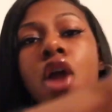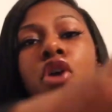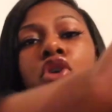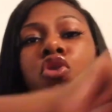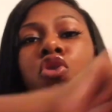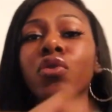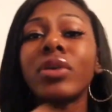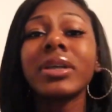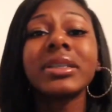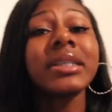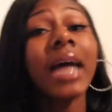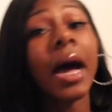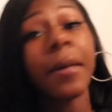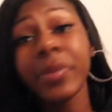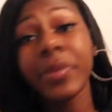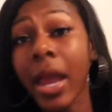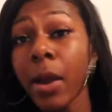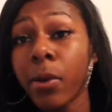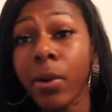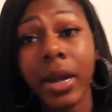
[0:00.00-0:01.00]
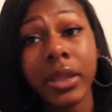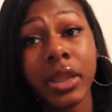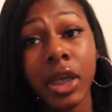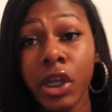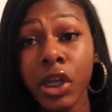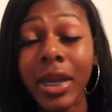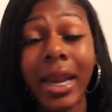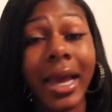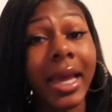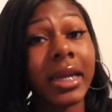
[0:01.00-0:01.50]
You can stop that right there.
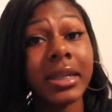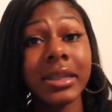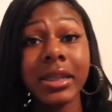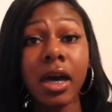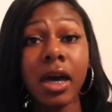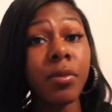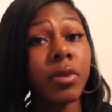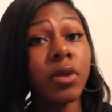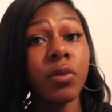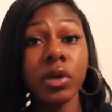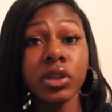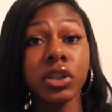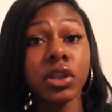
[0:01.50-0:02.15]
You're not gonna tell me what